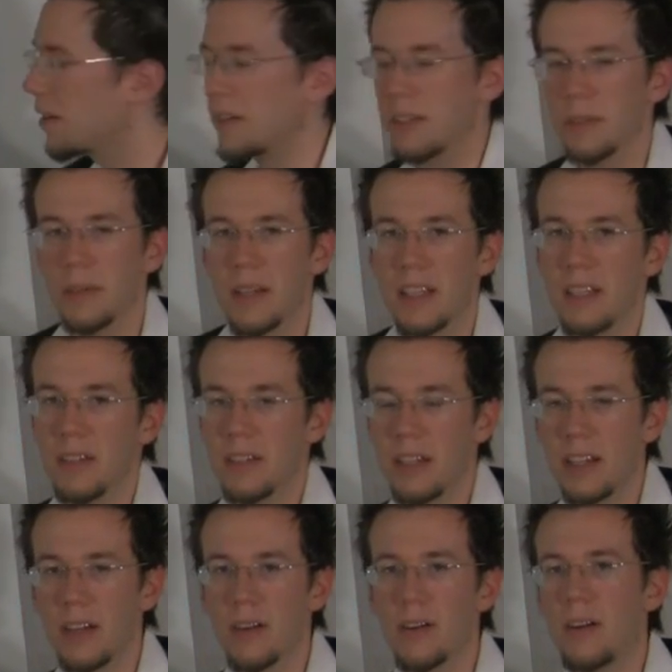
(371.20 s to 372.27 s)
all the way. You
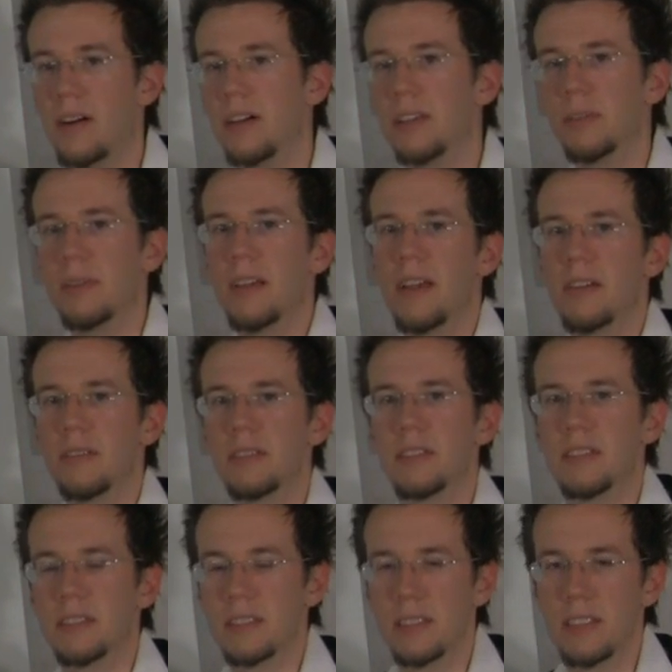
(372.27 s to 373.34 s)
can go all the way up
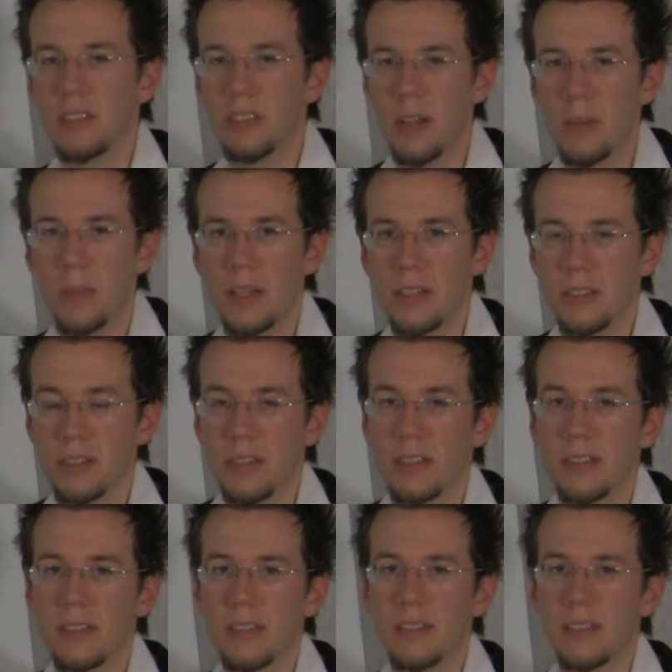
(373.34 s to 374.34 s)
to C sharp major.